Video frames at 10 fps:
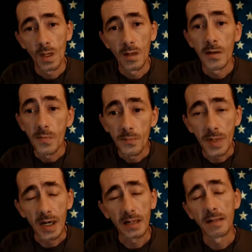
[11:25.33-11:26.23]

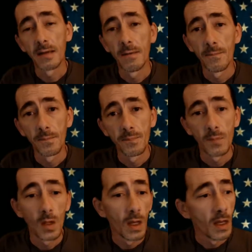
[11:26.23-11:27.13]
But
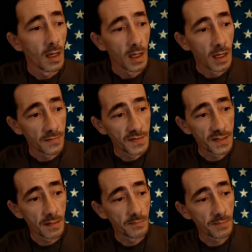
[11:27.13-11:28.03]
if
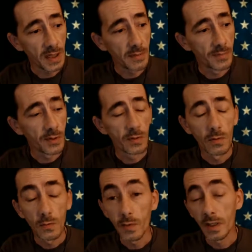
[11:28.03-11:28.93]
some people
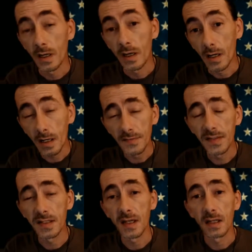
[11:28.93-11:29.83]
want to
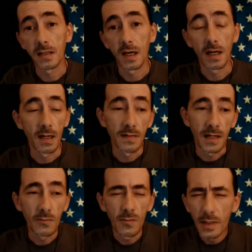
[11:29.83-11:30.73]
offset that and they
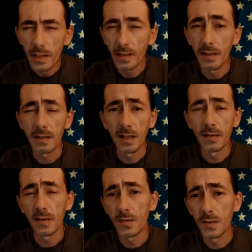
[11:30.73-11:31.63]
really think
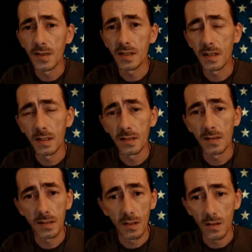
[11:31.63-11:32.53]
that those
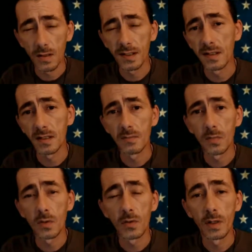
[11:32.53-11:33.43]
things are a
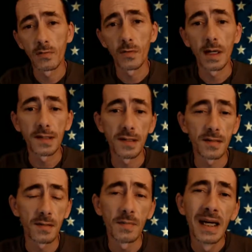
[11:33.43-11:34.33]
symbol of
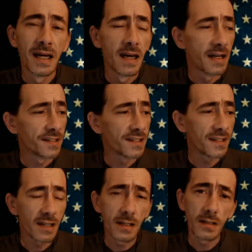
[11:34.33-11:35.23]
racism,
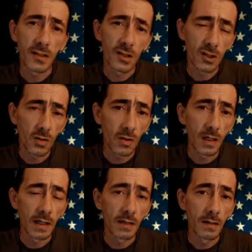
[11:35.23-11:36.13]
instead of
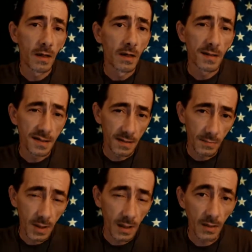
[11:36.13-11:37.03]
destroying
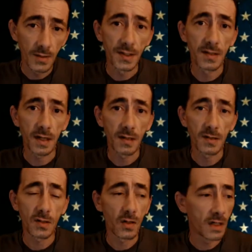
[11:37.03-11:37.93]
somebody else's
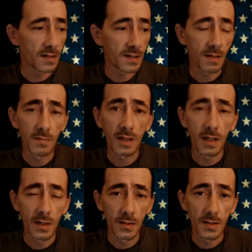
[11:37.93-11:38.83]
history and somebody
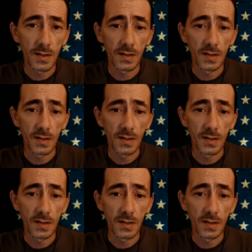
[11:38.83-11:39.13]
else's